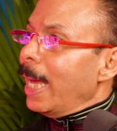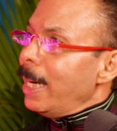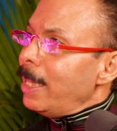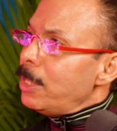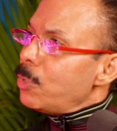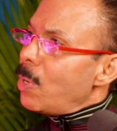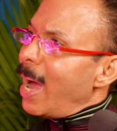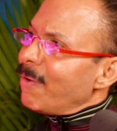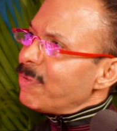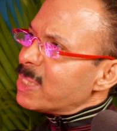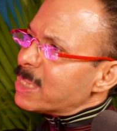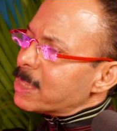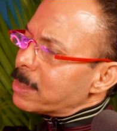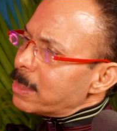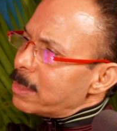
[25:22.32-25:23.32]
Then you
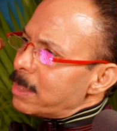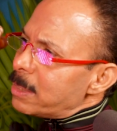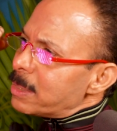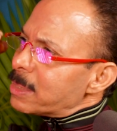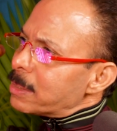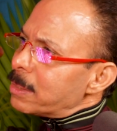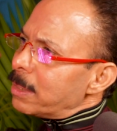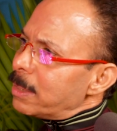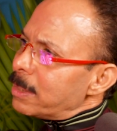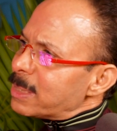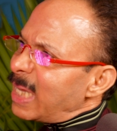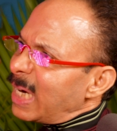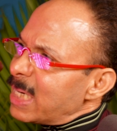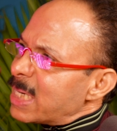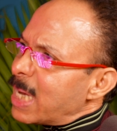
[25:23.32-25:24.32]
have
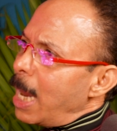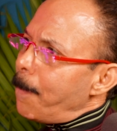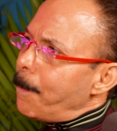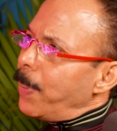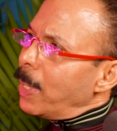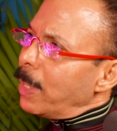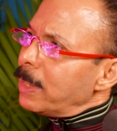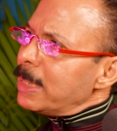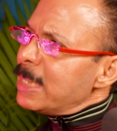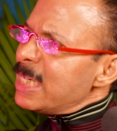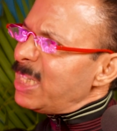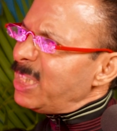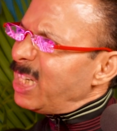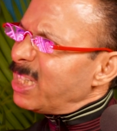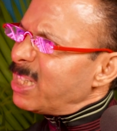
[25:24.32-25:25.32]
sankalpa,
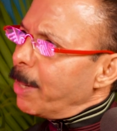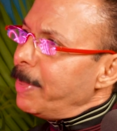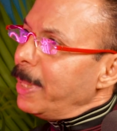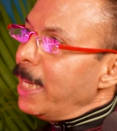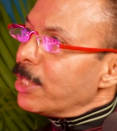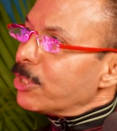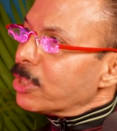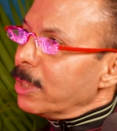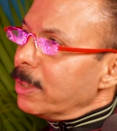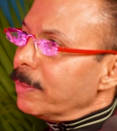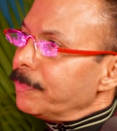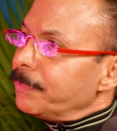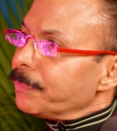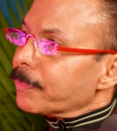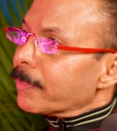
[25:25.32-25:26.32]

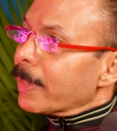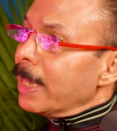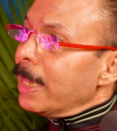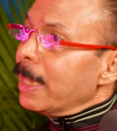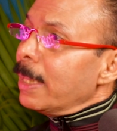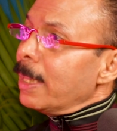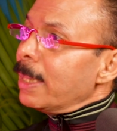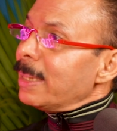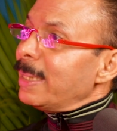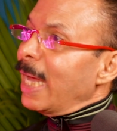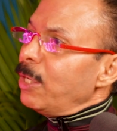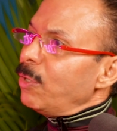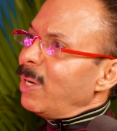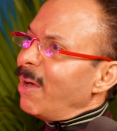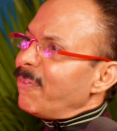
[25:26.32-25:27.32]
determination.
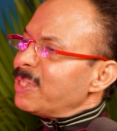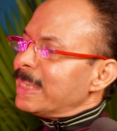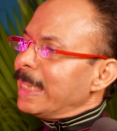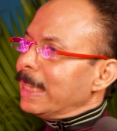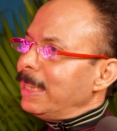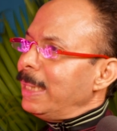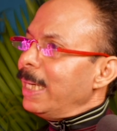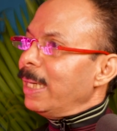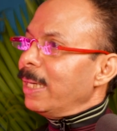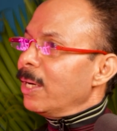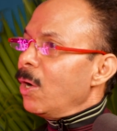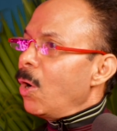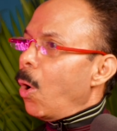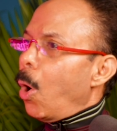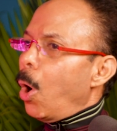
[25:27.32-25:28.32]
Then you'll have
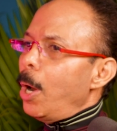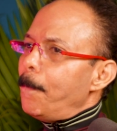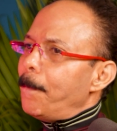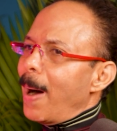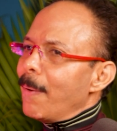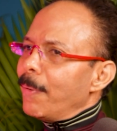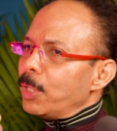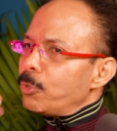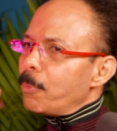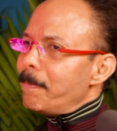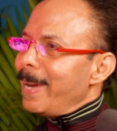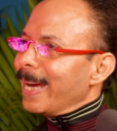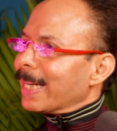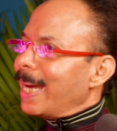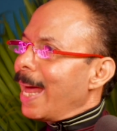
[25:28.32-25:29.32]
siddhi, all power to
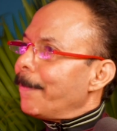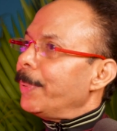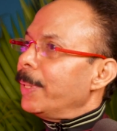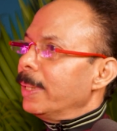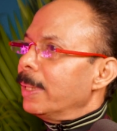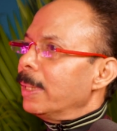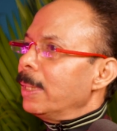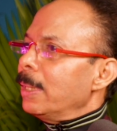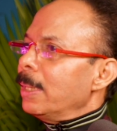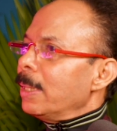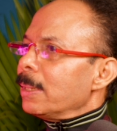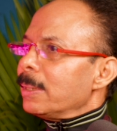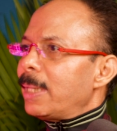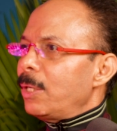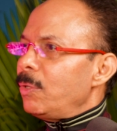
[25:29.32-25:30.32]
make it happen.
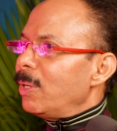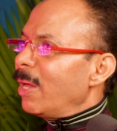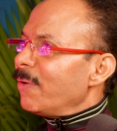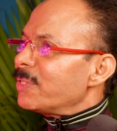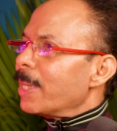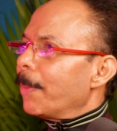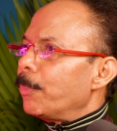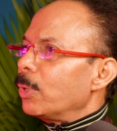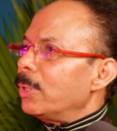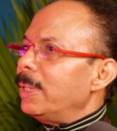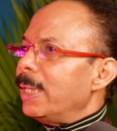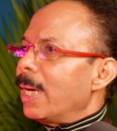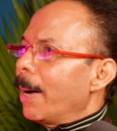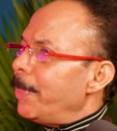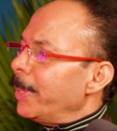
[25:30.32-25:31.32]
Then you'll have
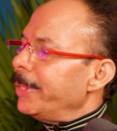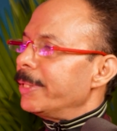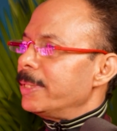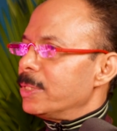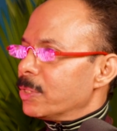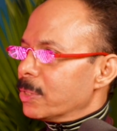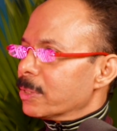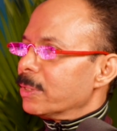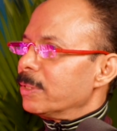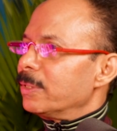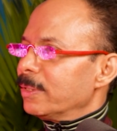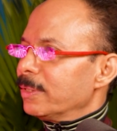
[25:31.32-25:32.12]
samruddhi, abundance.